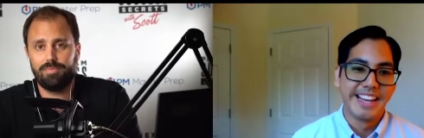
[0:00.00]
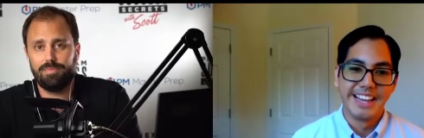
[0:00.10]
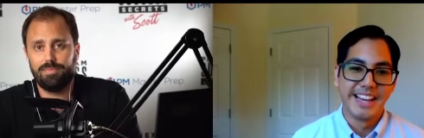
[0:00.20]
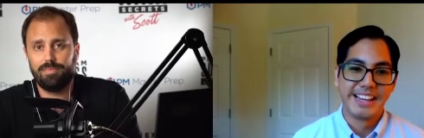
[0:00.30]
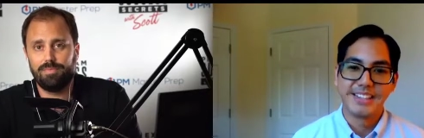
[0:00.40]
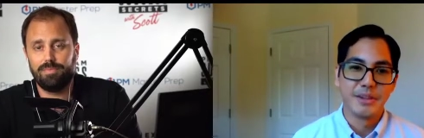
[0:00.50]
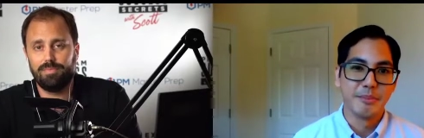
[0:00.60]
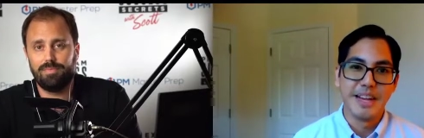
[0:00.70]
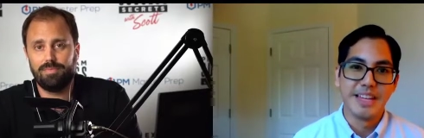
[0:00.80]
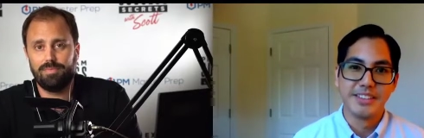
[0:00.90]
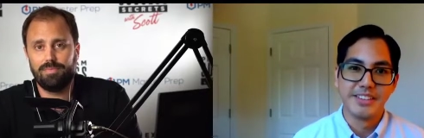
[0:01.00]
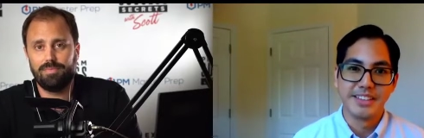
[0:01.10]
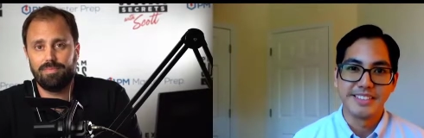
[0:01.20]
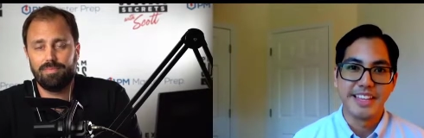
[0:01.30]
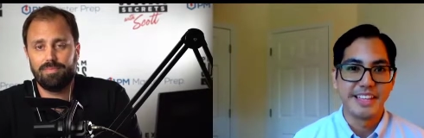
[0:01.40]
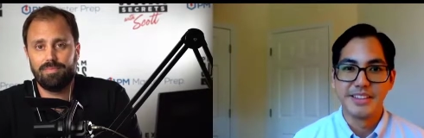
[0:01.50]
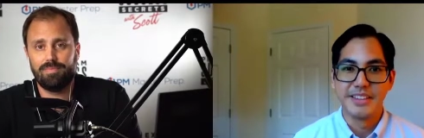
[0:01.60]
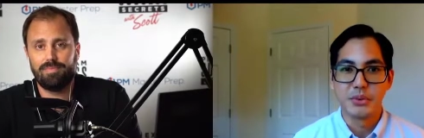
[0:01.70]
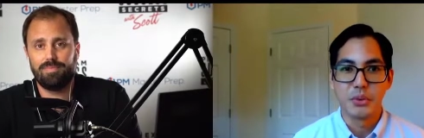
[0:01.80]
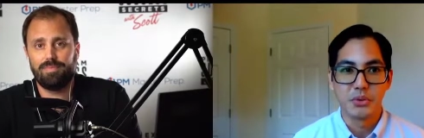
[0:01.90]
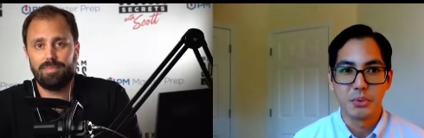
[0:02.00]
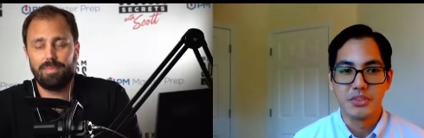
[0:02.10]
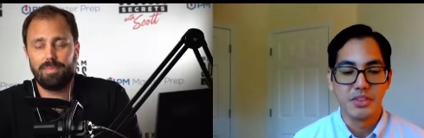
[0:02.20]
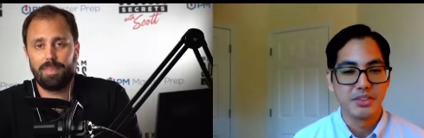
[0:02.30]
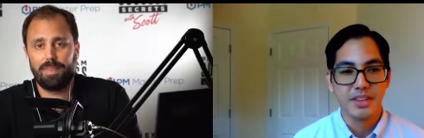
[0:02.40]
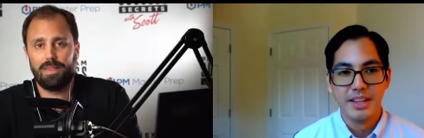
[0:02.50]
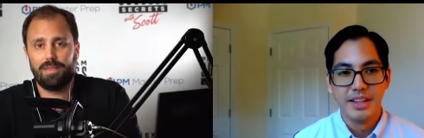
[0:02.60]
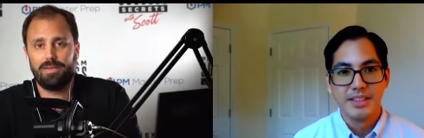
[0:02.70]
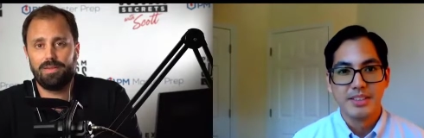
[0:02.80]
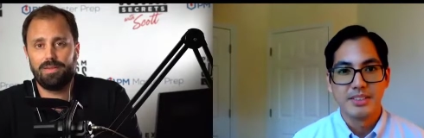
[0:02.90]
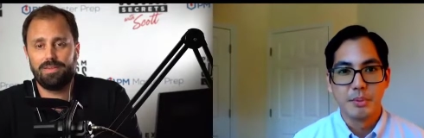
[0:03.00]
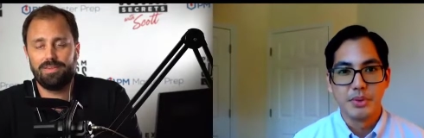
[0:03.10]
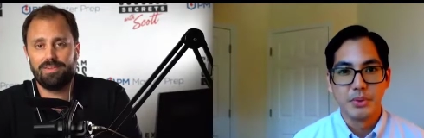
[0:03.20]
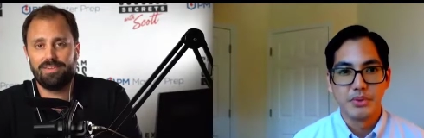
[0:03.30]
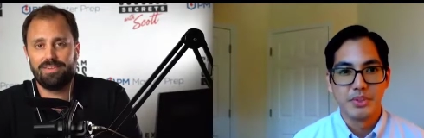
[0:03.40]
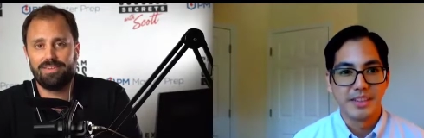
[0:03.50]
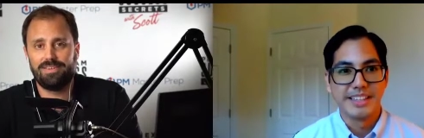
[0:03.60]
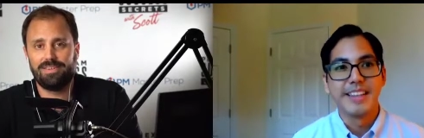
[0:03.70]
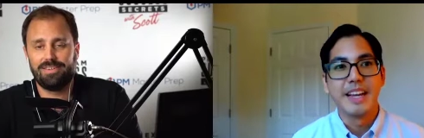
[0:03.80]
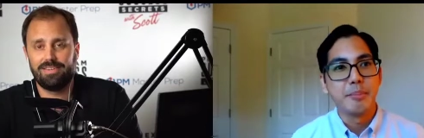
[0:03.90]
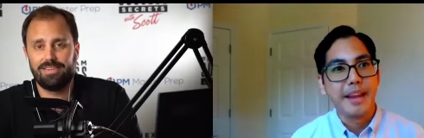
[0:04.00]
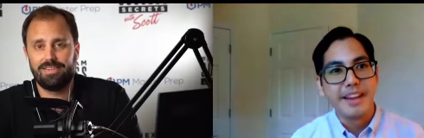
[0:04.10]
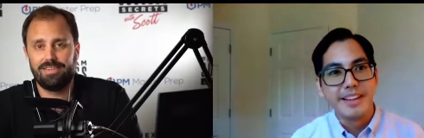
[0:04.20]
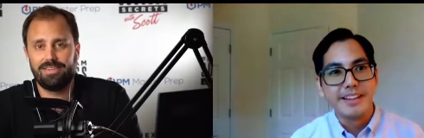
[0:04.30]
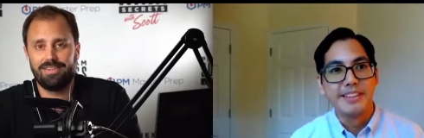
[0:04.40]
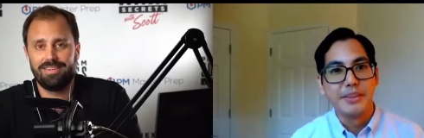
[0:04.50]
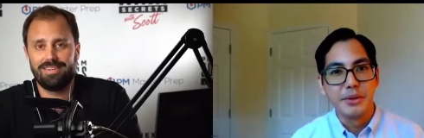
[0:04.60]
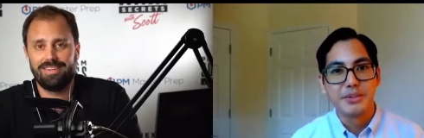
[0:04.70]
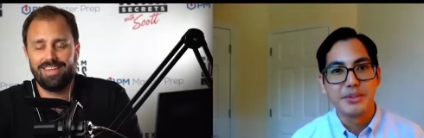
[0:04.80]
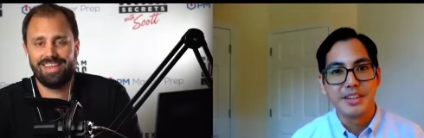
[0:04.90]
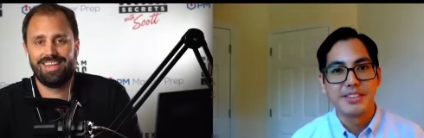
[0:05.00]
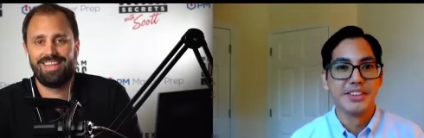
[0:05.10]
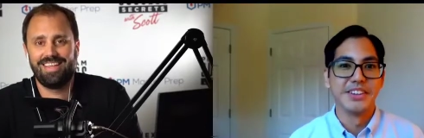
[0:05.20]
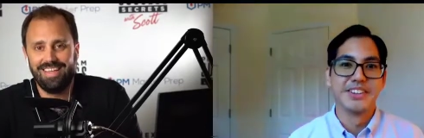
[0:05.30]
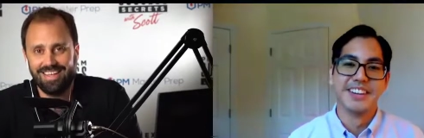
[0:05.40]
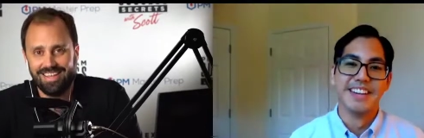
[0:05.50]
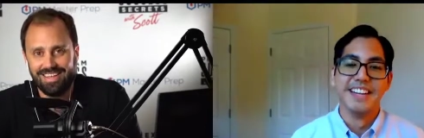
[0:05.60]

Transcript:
Speaker 1: I, I, couldn't imagine like taking this course with just someone who was just like a deadpan, you know, instructor,